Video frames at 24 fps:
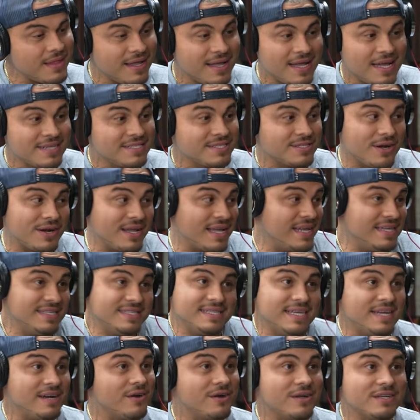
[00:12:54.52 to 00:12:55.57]
I started getting
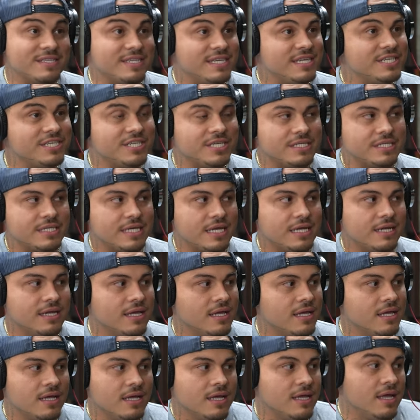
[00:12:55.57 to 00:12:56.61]
sent on auditions. And
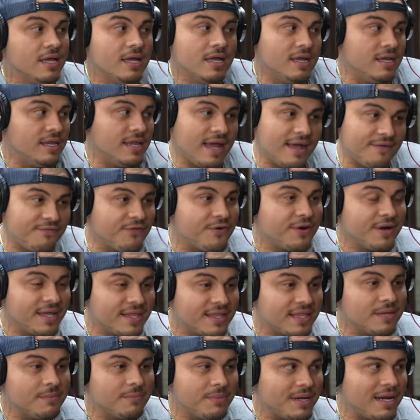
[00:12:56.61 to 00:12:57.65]
not for
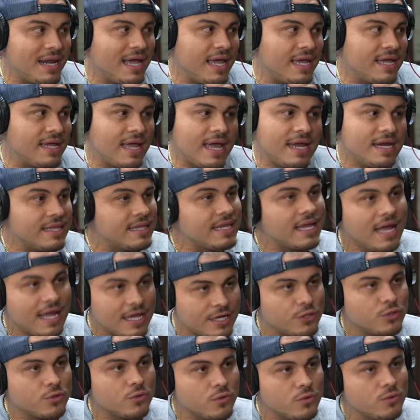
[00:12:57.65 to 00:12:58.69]
nothing, but like anything I
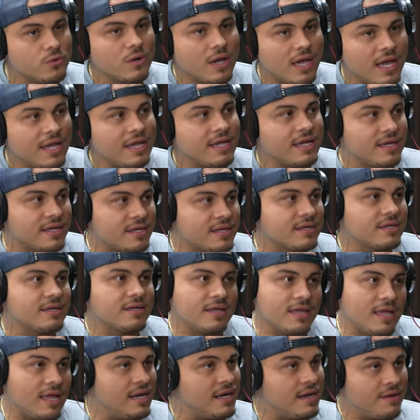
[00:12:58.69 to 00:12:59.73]
do, like
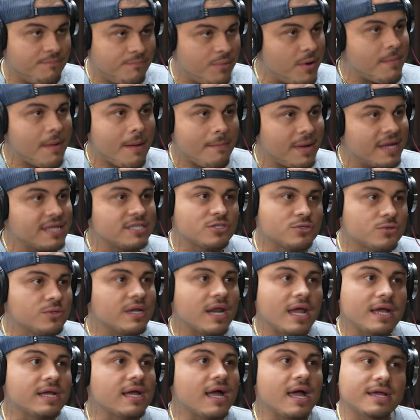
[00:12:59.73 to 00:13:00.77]
and it put my mind to it,
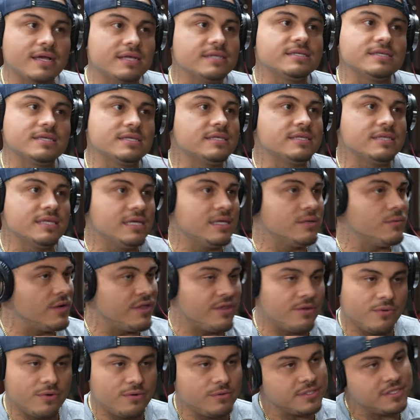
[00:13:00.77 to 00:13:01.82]
I, I could succeed.
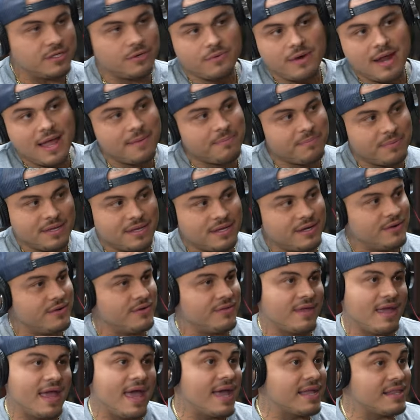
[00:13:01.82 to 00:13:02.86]
Whether it was a rapping or
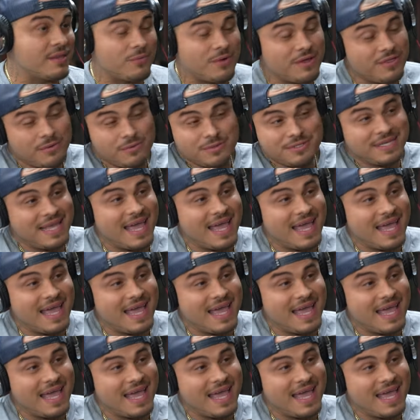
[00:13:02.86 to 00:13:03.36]
the act, whether it was